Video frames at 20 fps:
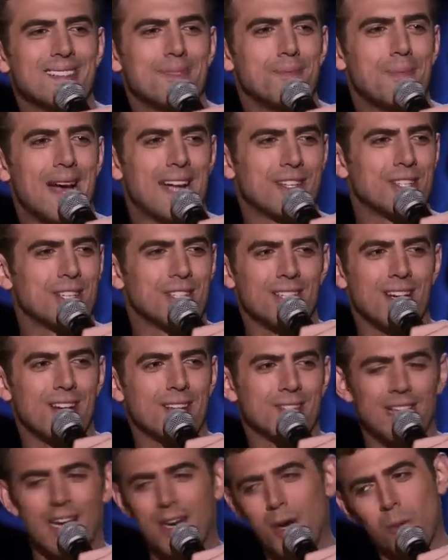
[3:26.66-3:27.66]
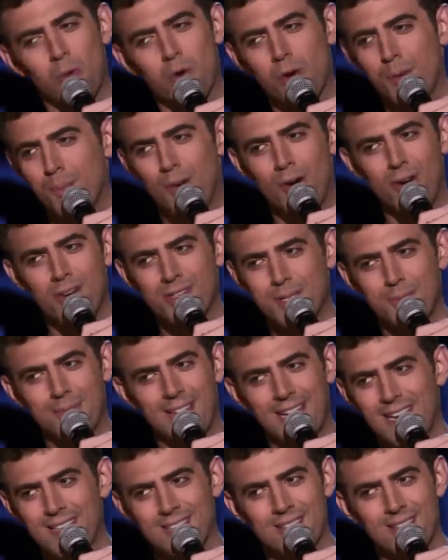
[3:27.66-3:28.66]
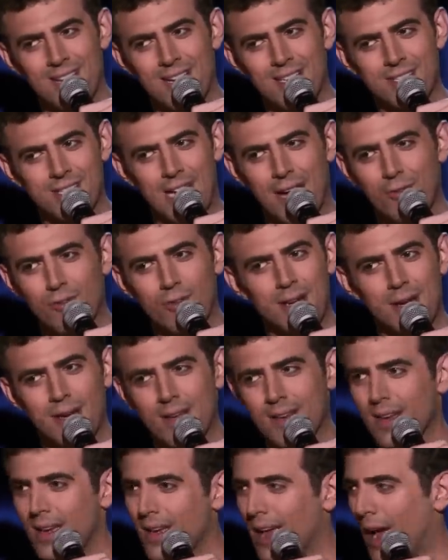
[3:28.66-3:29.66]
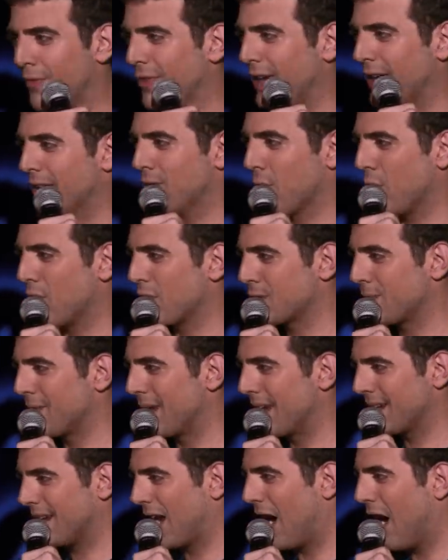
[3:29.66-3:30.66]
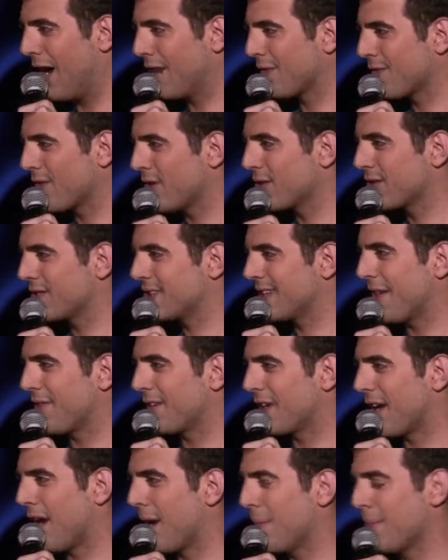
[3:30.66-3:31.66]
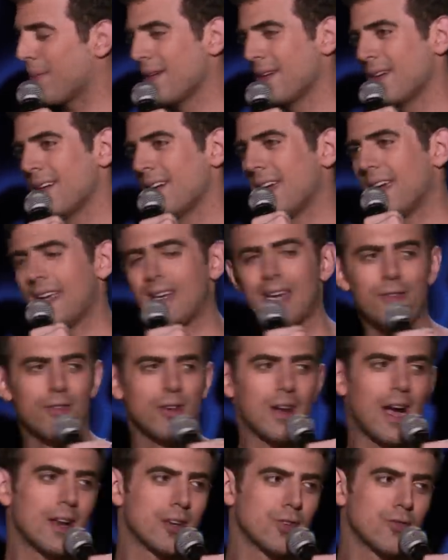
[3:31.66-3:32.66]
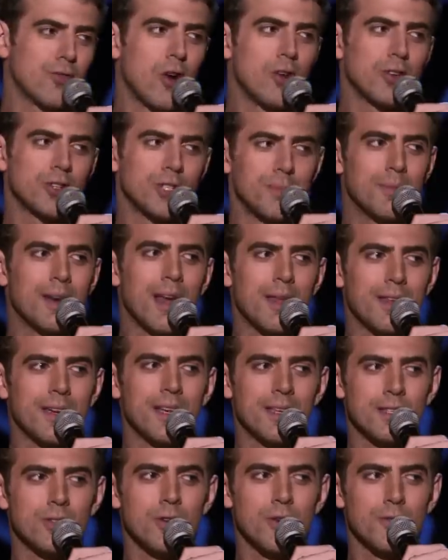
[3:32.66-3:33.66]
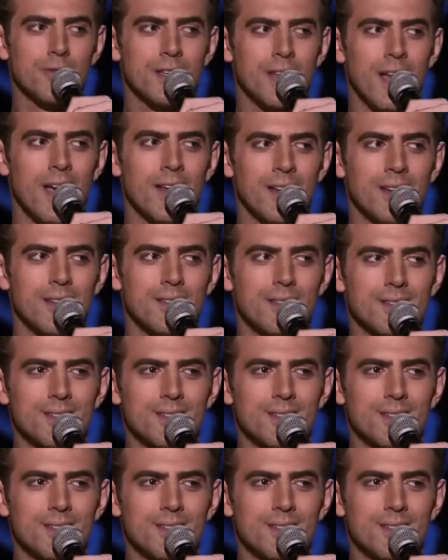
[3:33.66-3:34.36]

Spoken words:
Magic Johnson, I know we're in Boston, but that guy's a legend. Every endorsement, Converse, 7-Up, he never got Trojan, but I think he deserved to get it.